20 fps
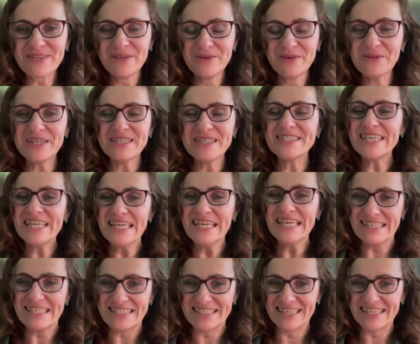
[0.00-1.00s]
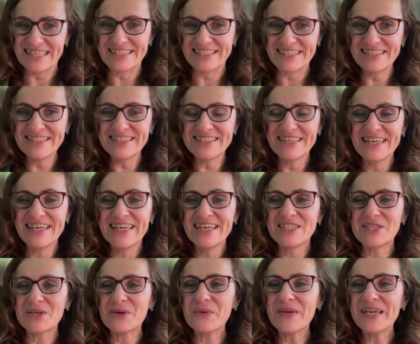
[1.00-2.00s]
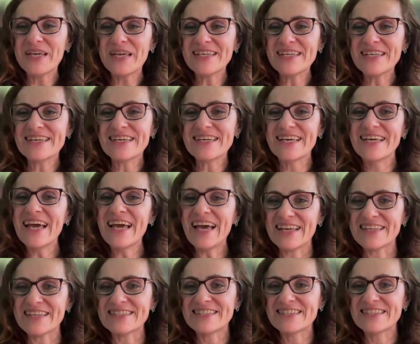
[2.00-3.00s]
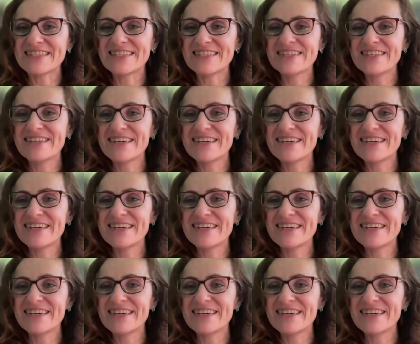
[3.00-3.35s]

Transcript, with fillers: words in a sentence, so we can guess